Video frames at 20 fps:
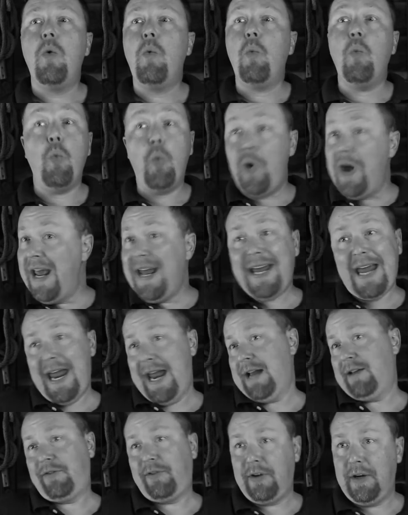We
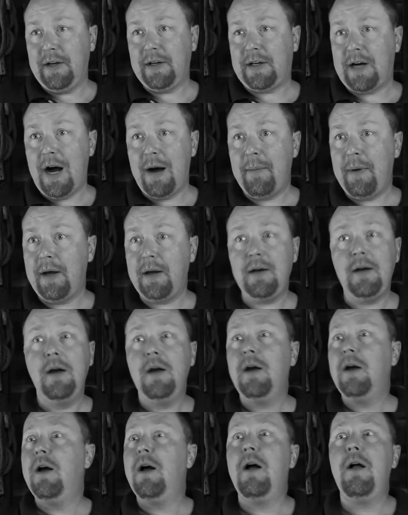can't see it coming.
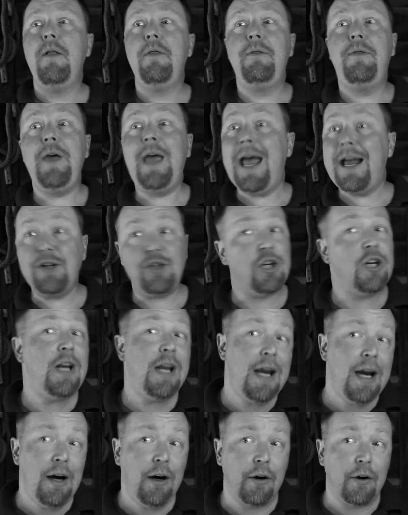The
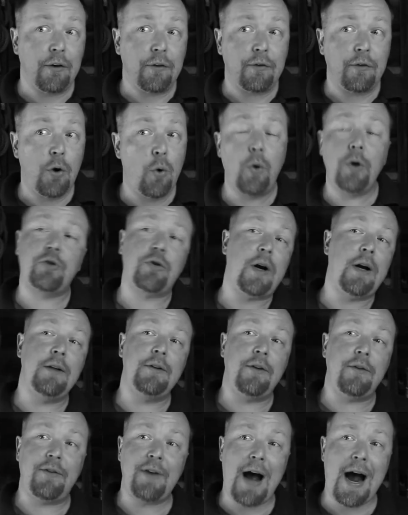engineers who are trying to
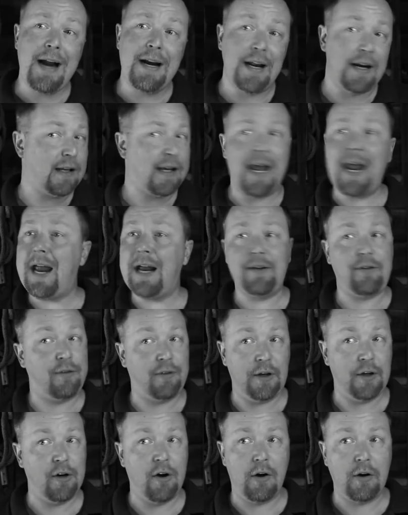design it can't
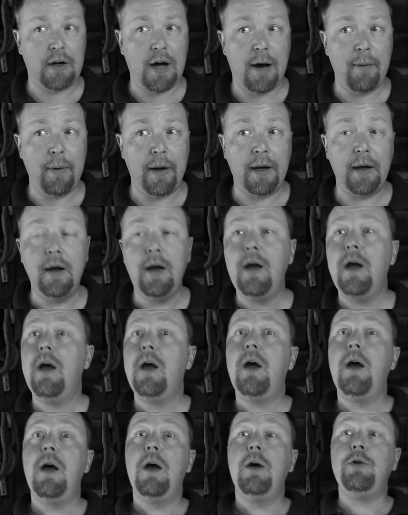see it all coming.
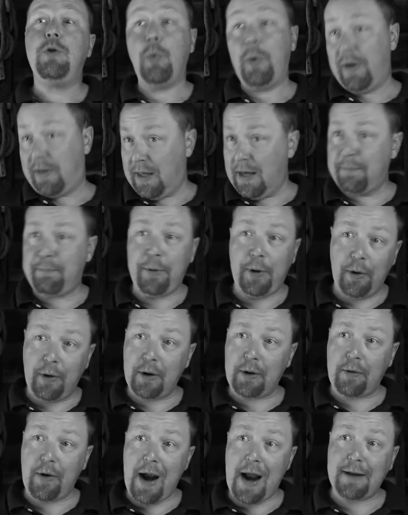Do we think
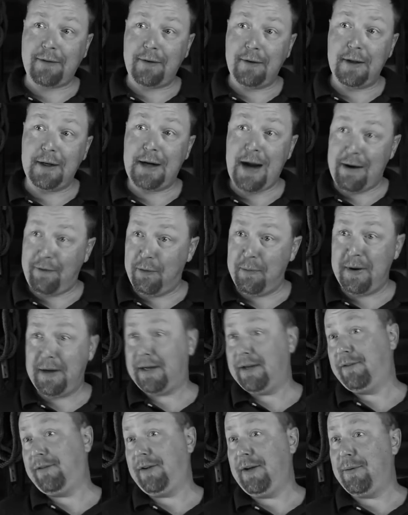bureaucrats in the government
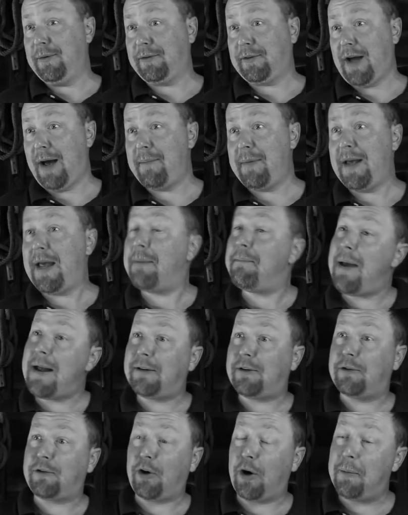can see what's coming and
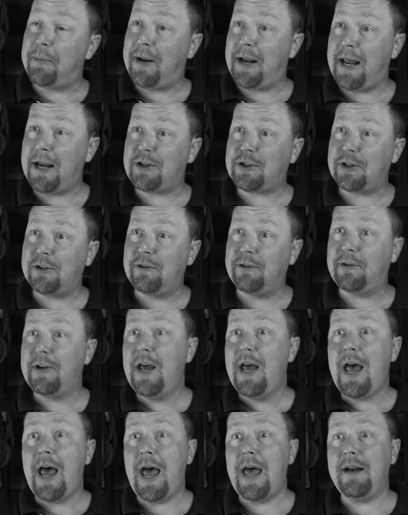make determinations
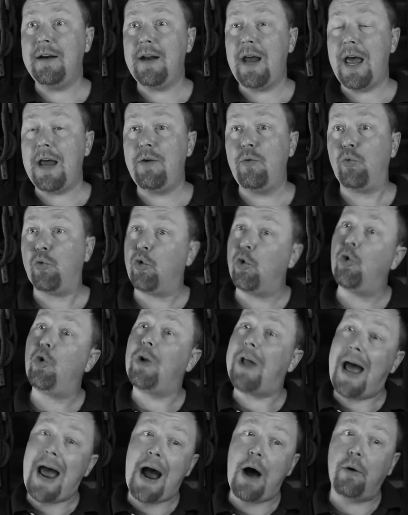and
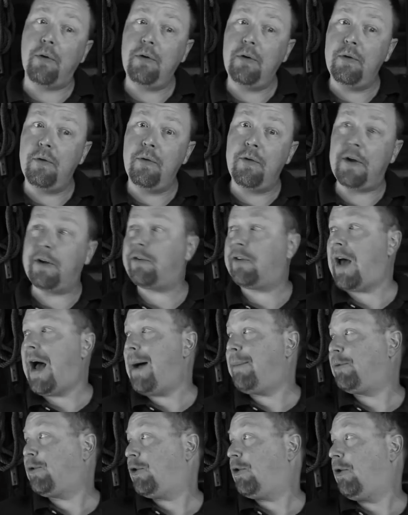rule out this
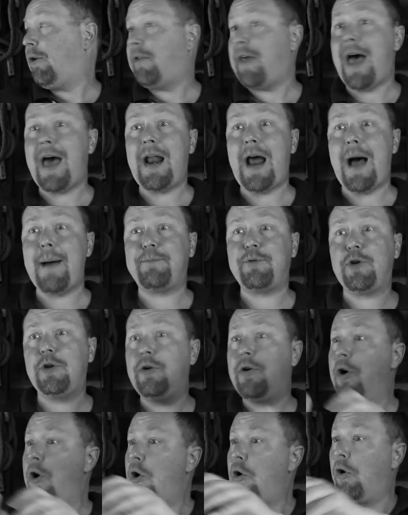option or that
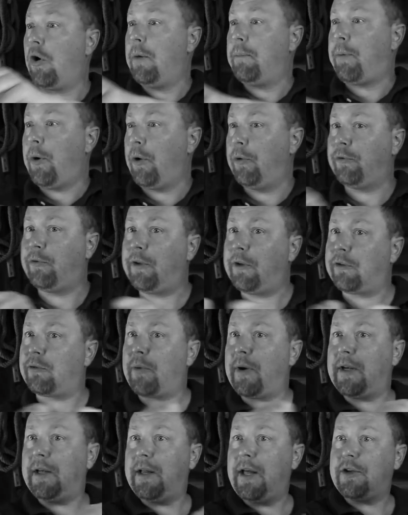option or impose this
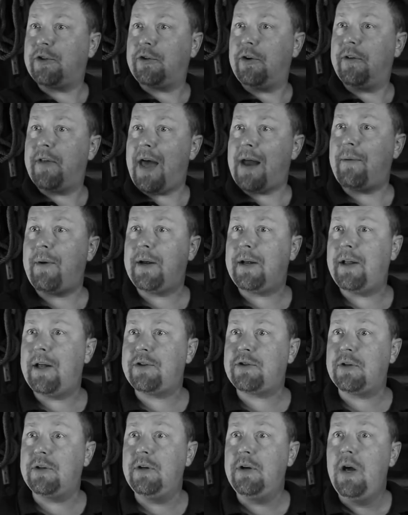regulation or that
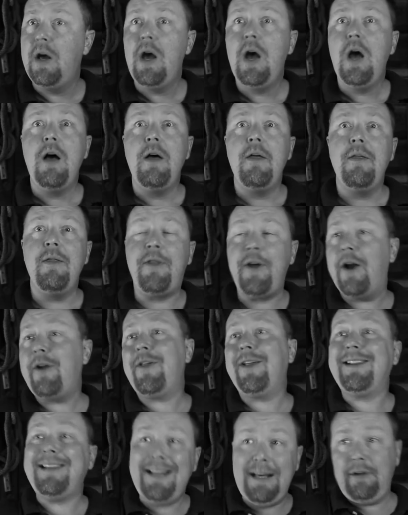regulation? They're
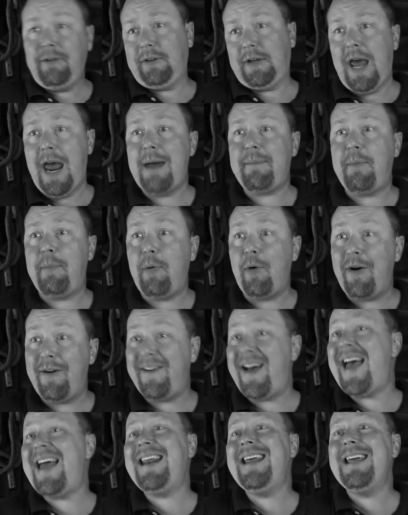the least capable
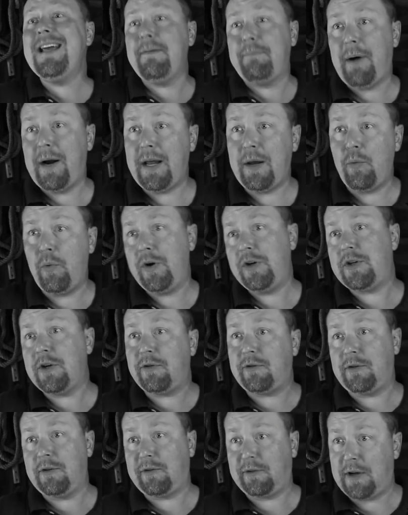of anybody we
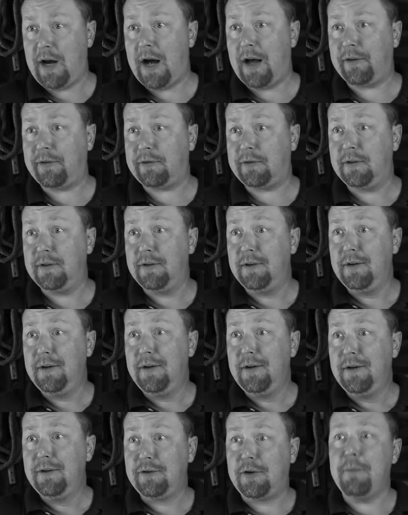just discussed
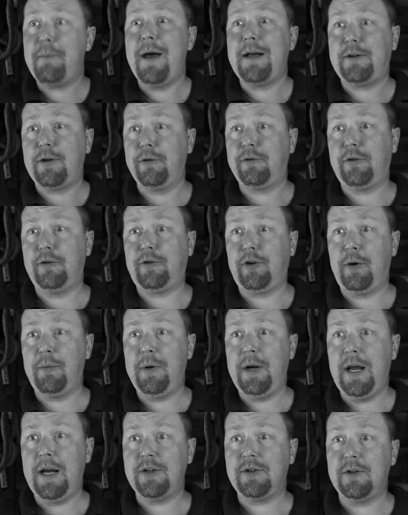to make those
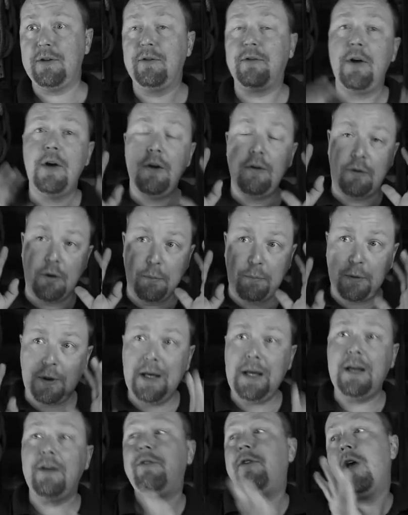determinations. So
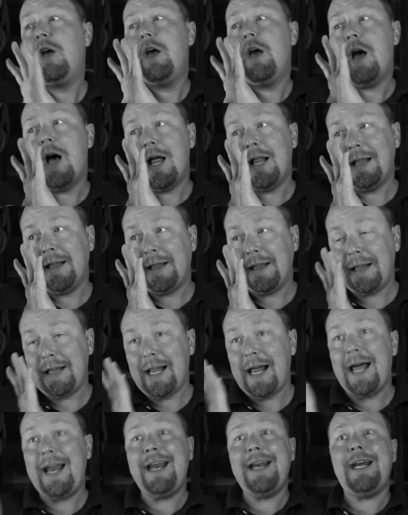please,
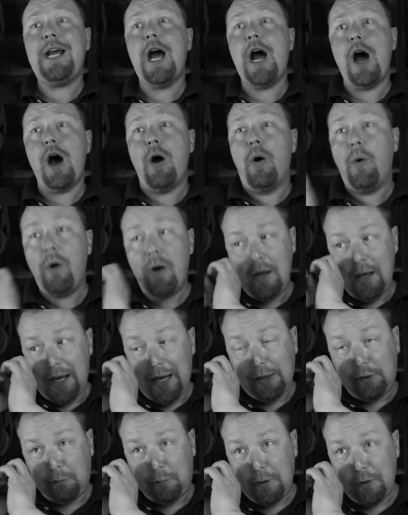let it go.
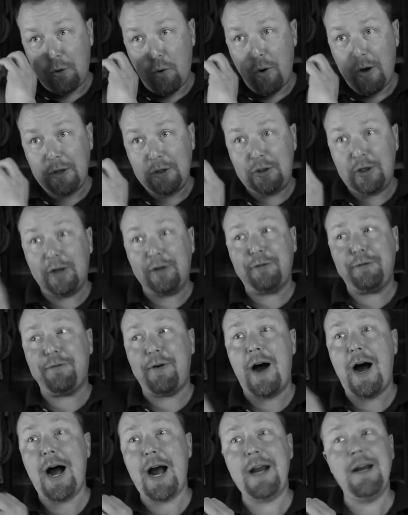It's been going just
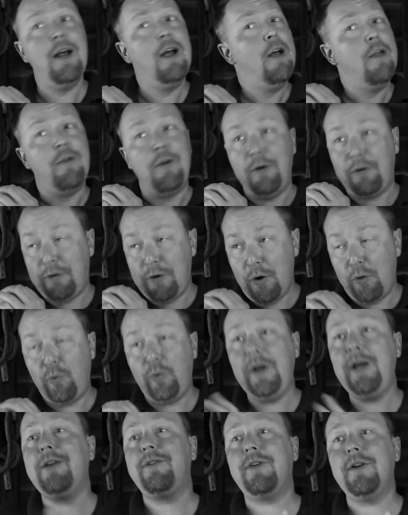fine. There's no
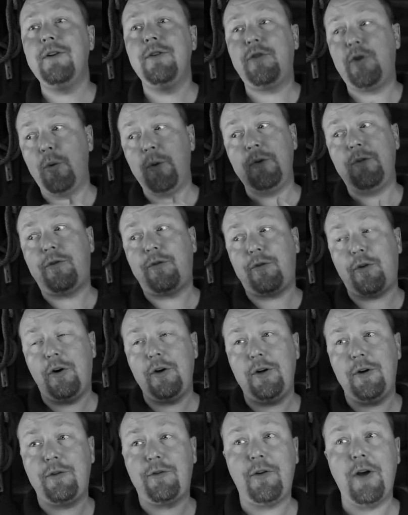reason to
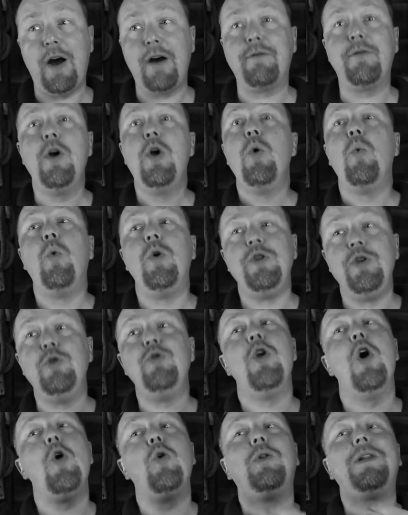insert yourself when you
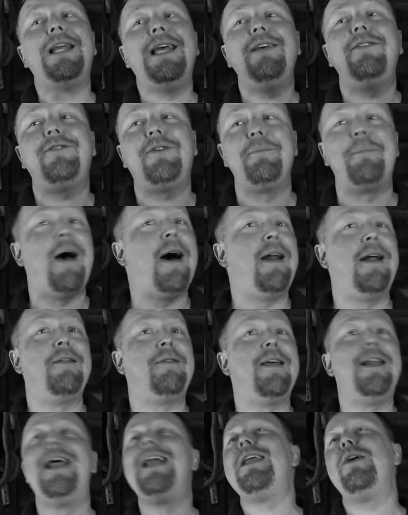know least about it
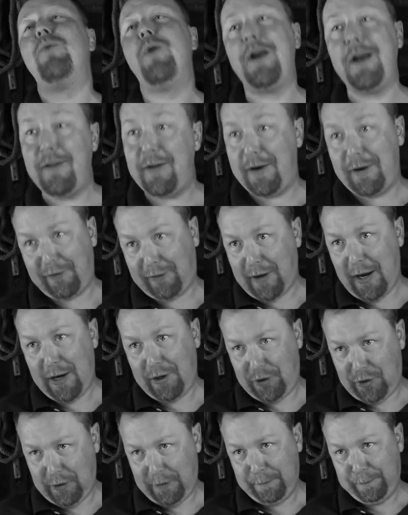than anyone in the
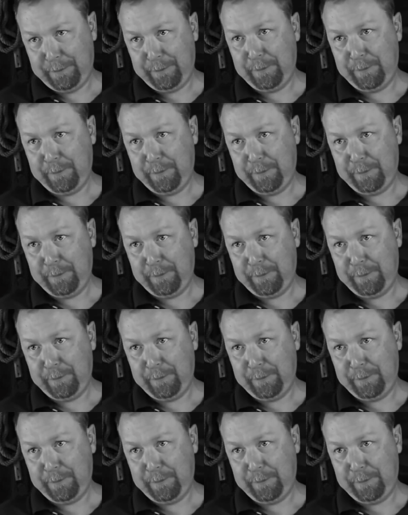discussion.